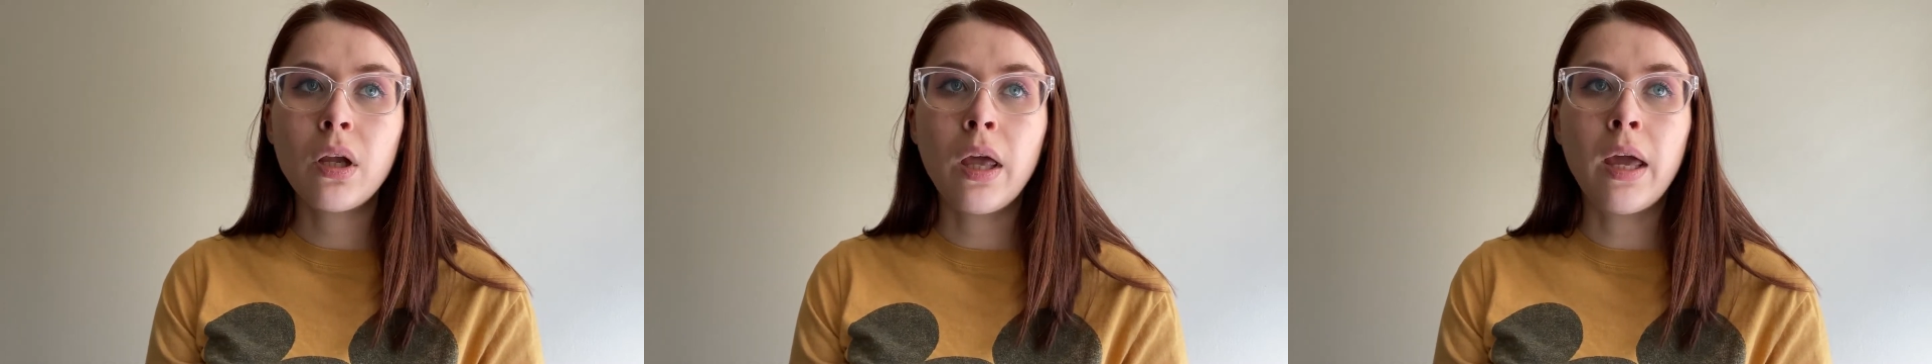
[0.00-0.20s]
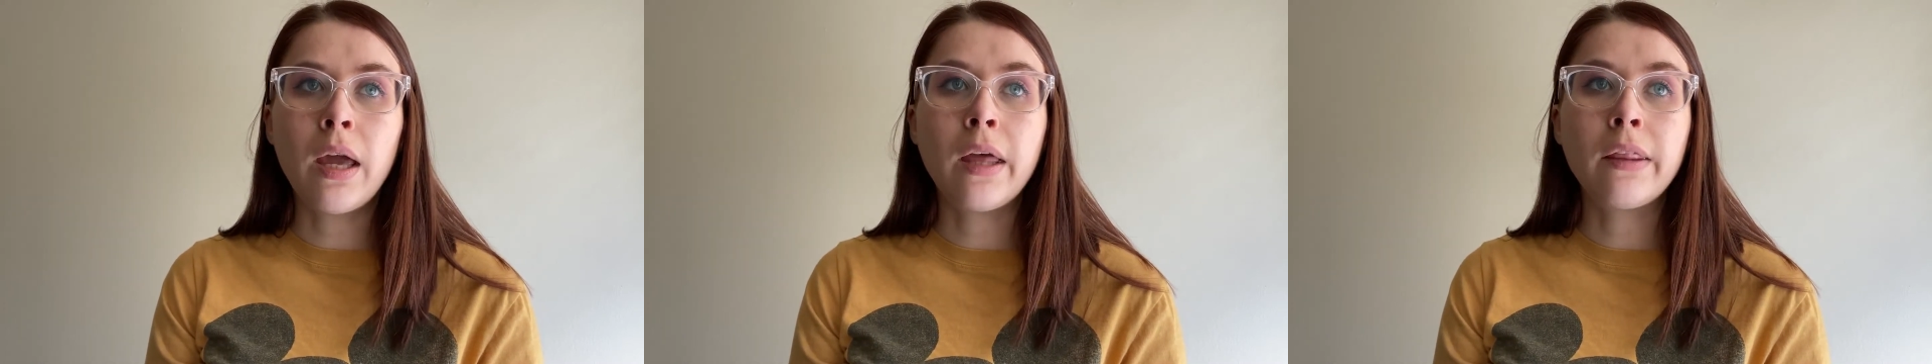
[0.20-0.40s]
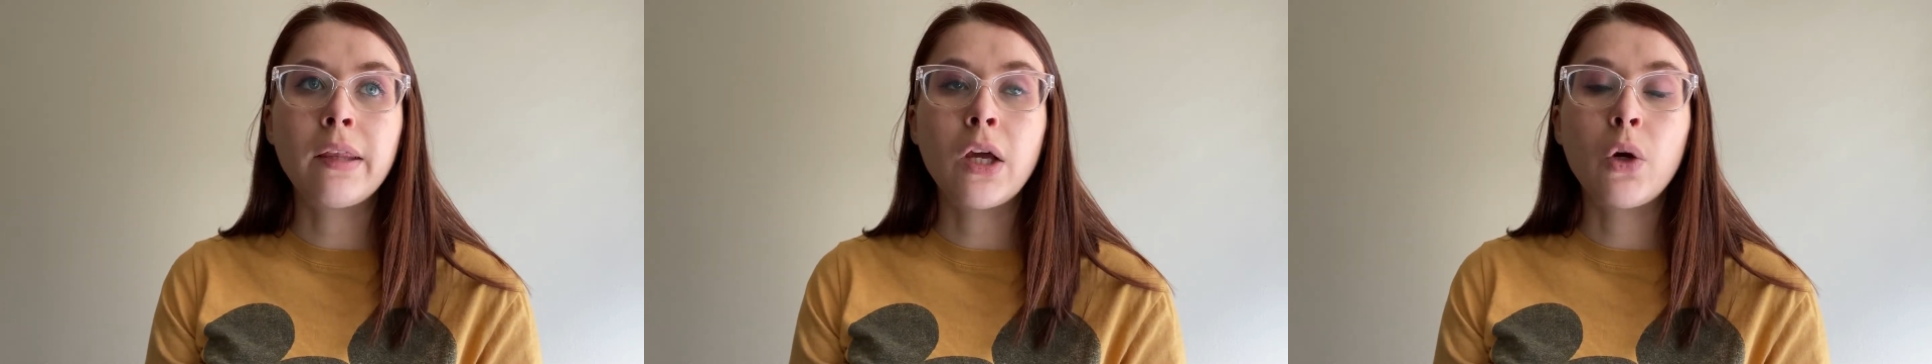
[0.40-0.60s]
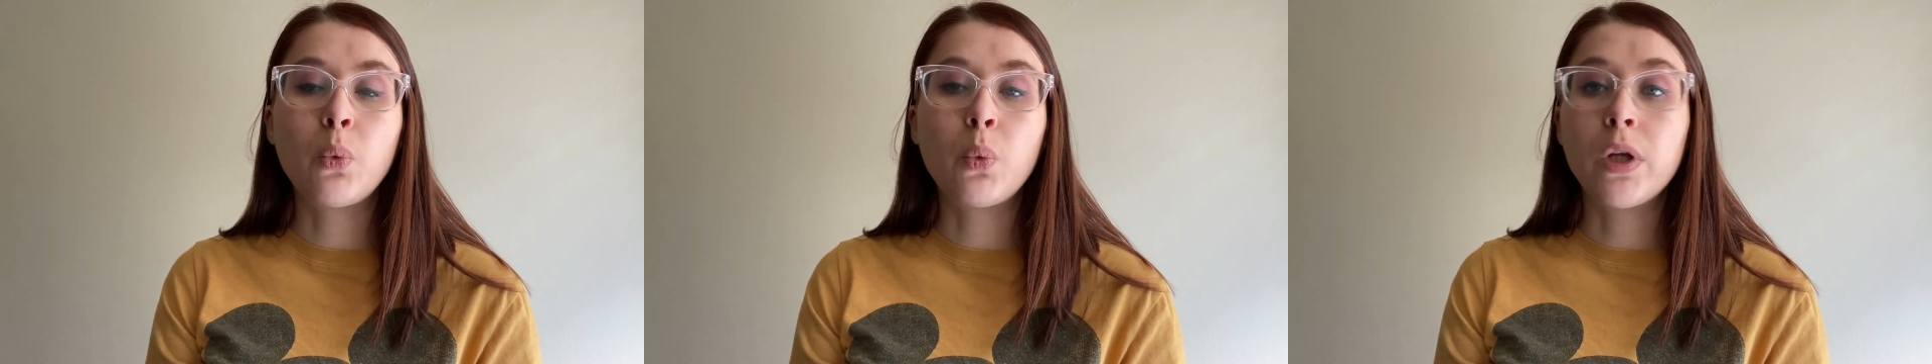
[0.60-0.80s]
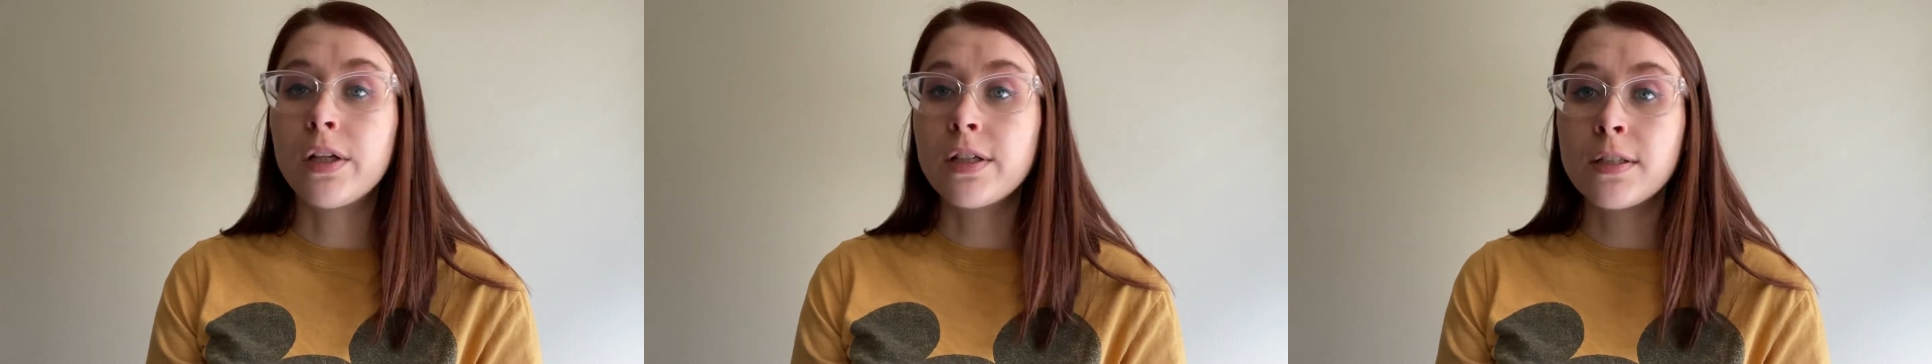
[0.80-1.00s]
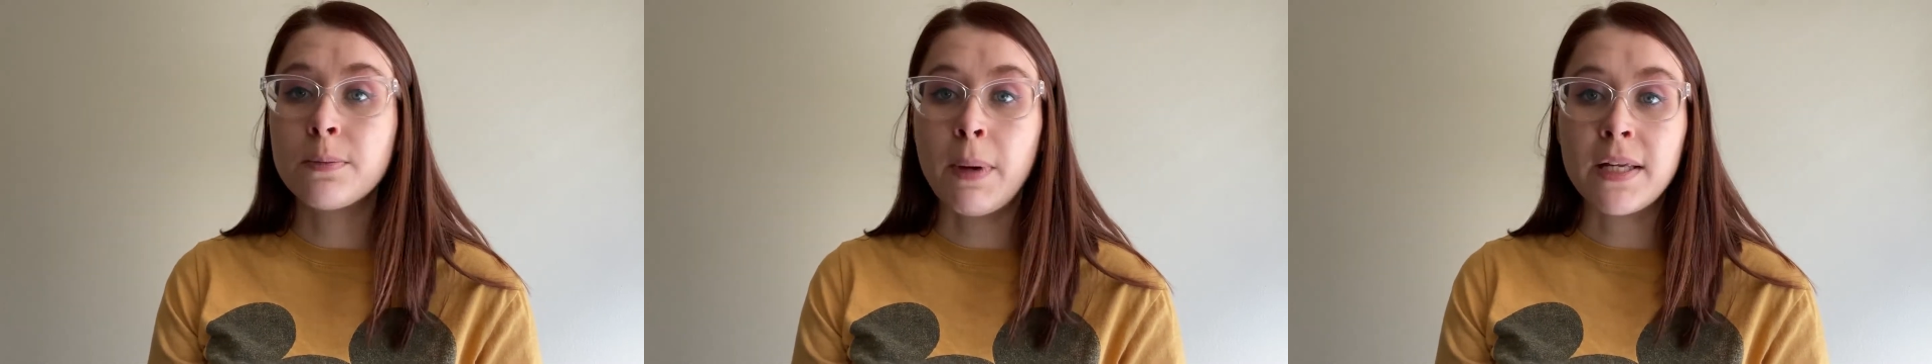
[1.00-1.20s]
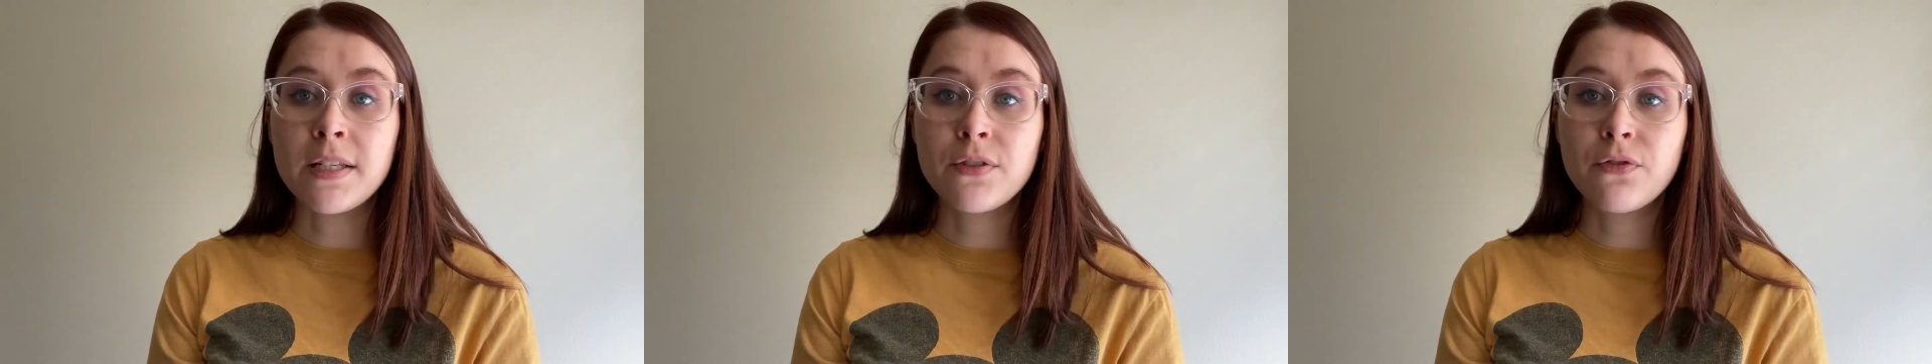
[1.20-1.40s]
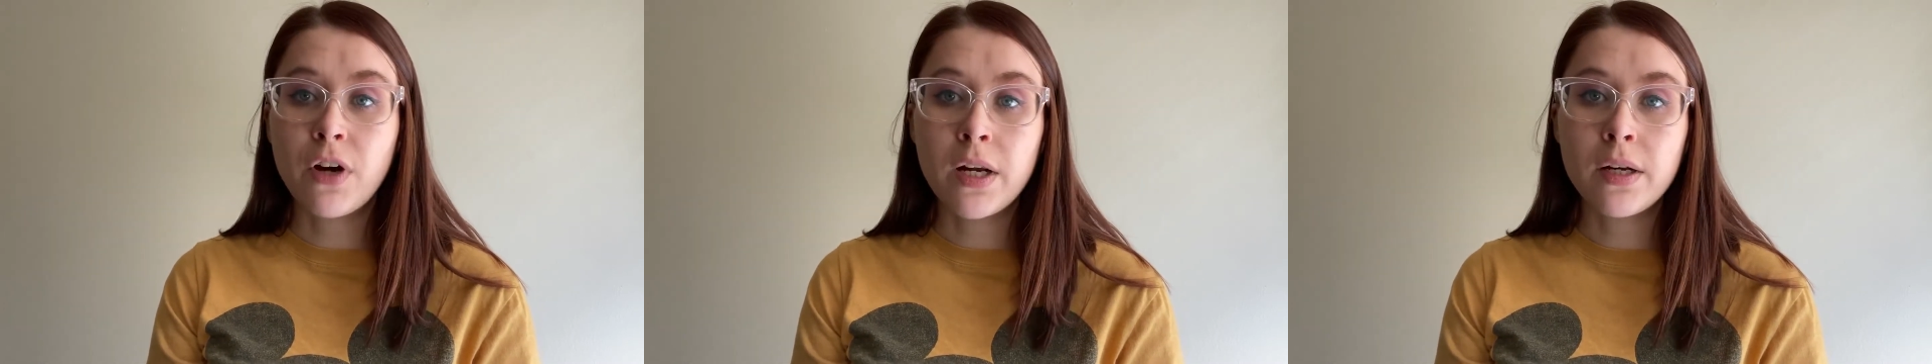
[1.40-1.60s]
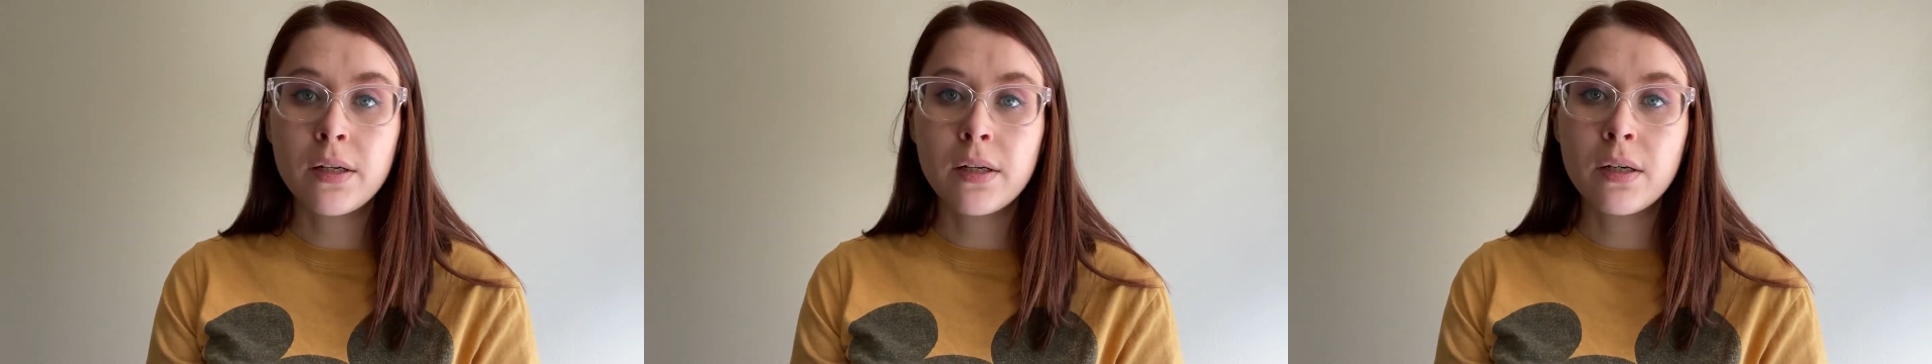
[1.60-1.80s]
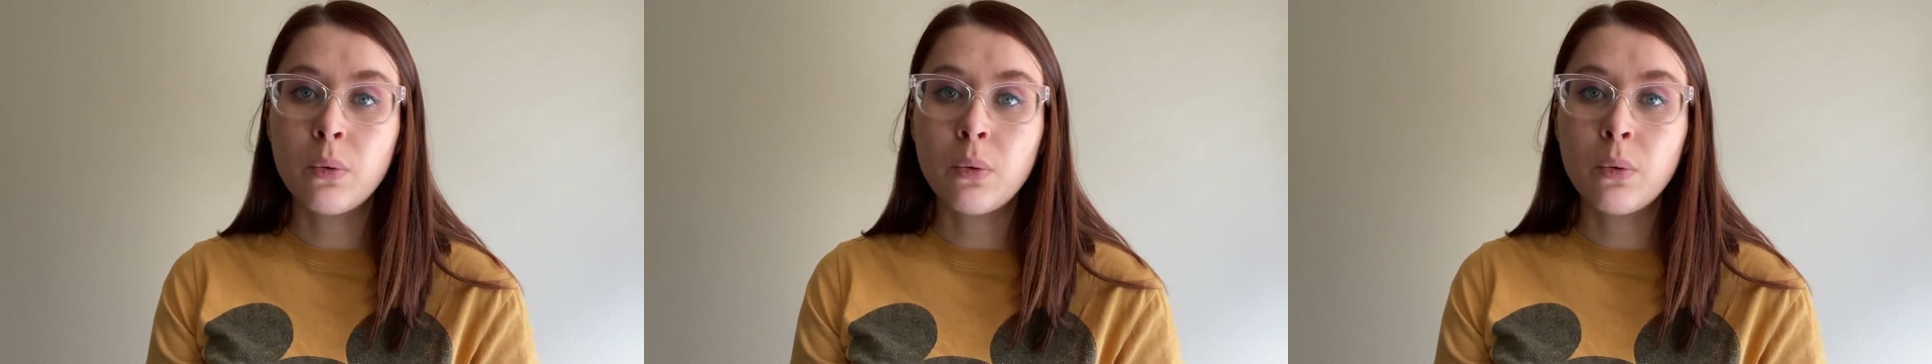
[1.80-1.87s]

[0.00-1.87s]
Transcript: and then Will's best friend.